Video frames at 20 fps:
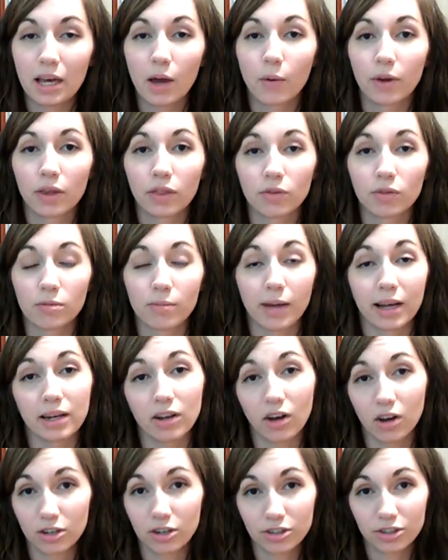going through my
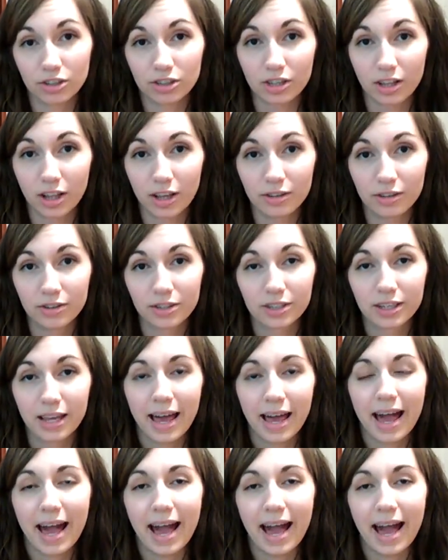daughter's clothes.